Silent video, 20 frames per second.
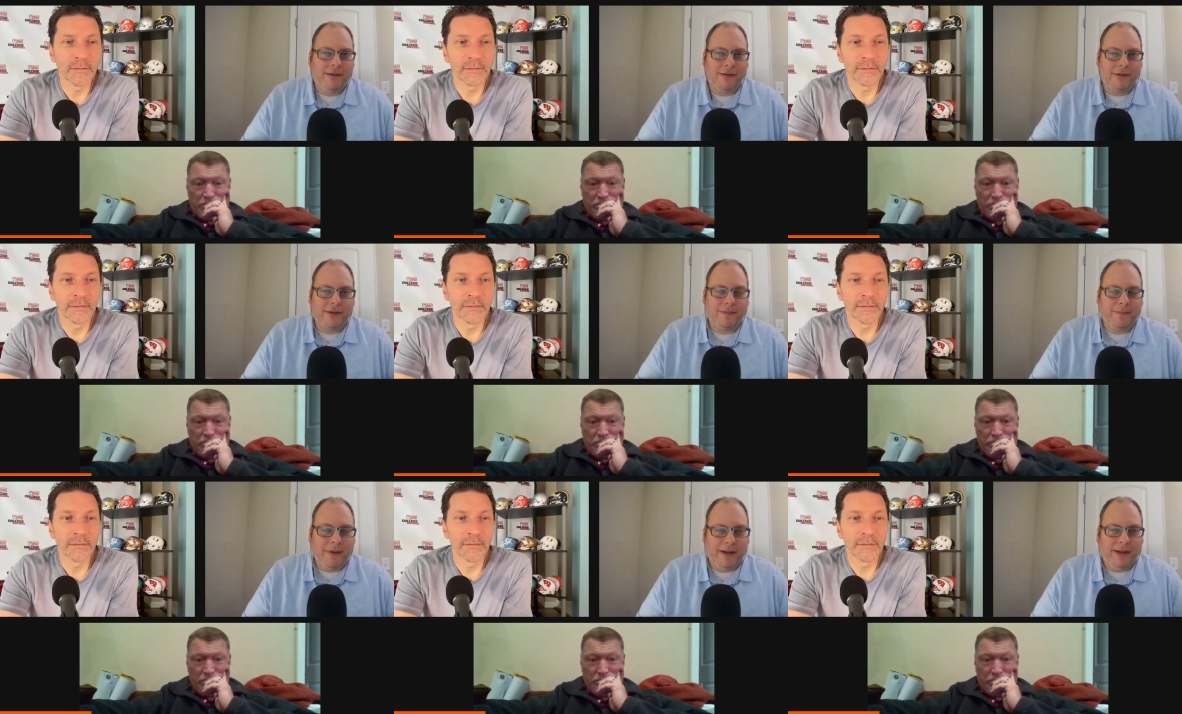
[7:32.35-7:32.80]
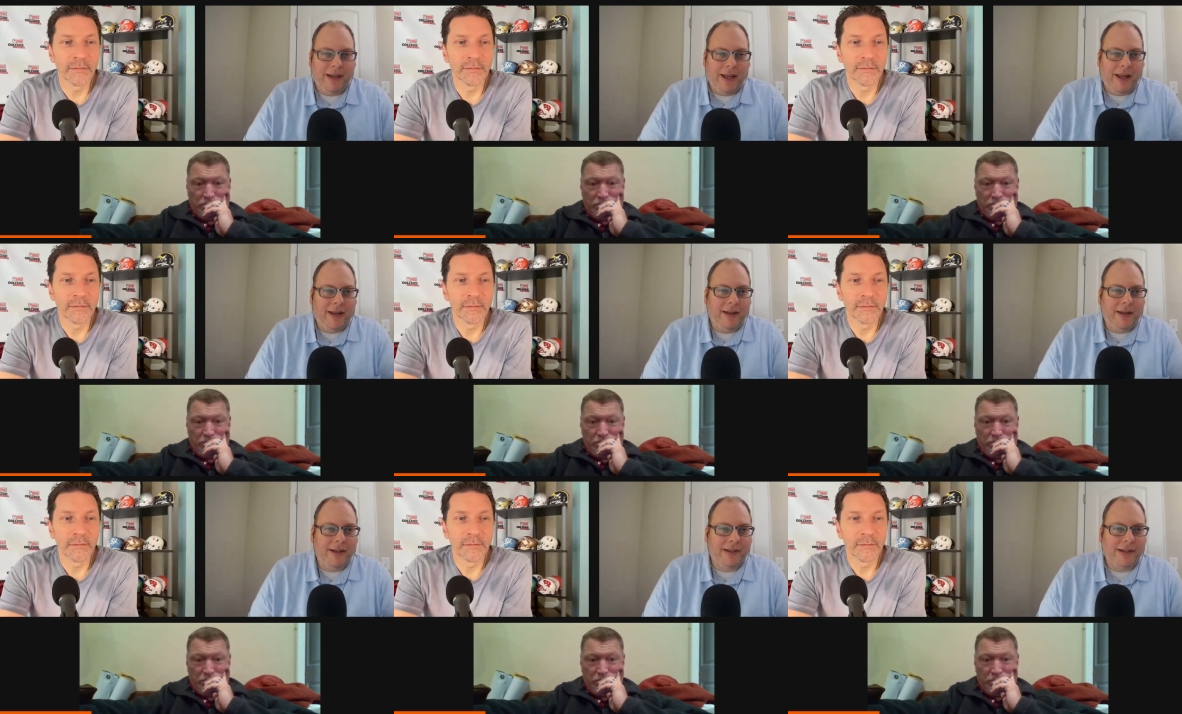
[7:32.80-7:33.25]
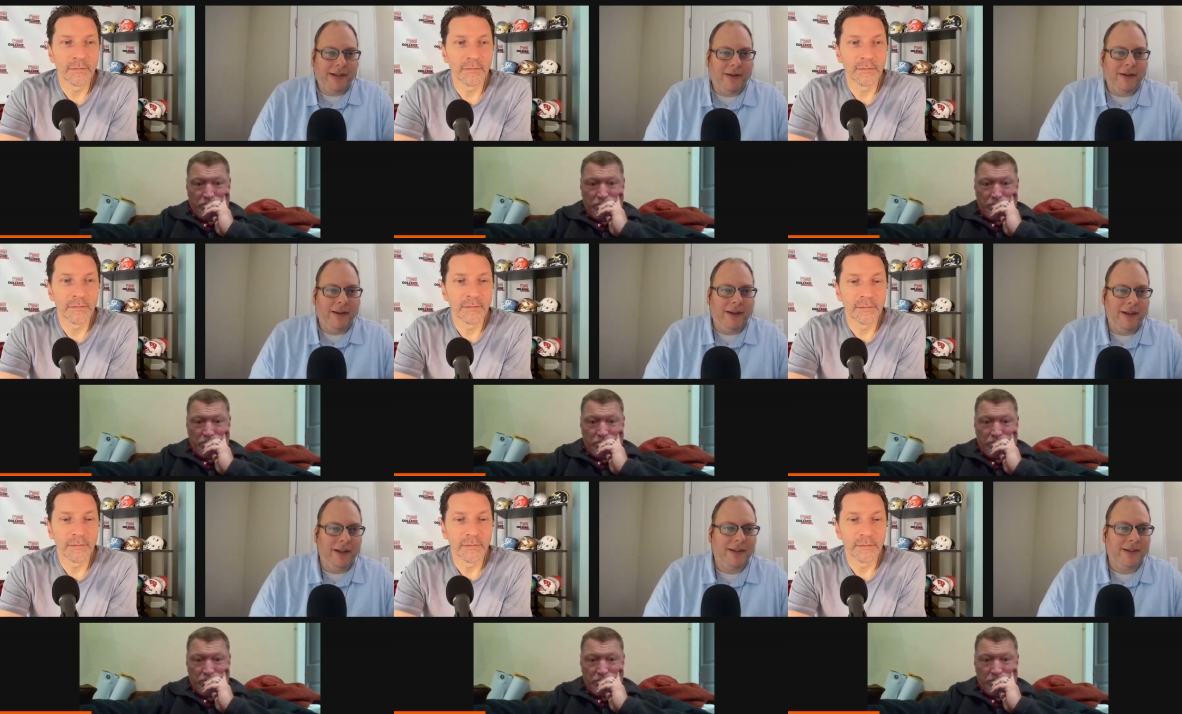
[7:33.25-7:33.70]
Speaker 1: there's been not
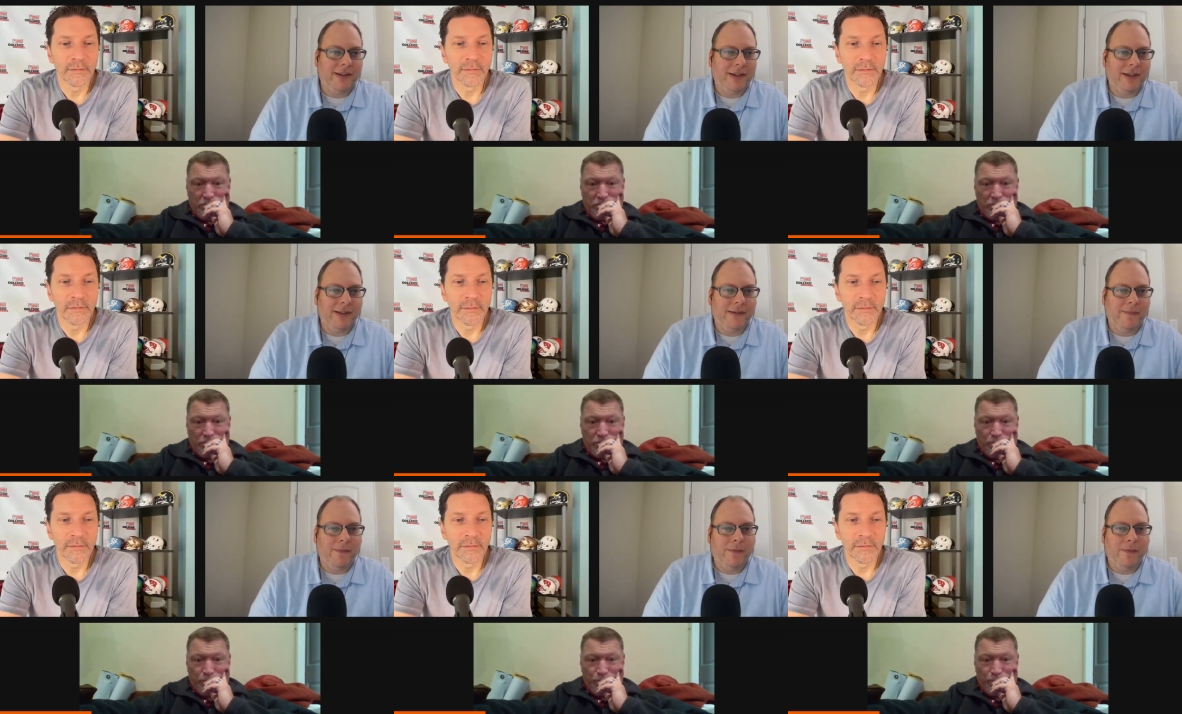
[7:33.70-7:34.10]
necessarily an instance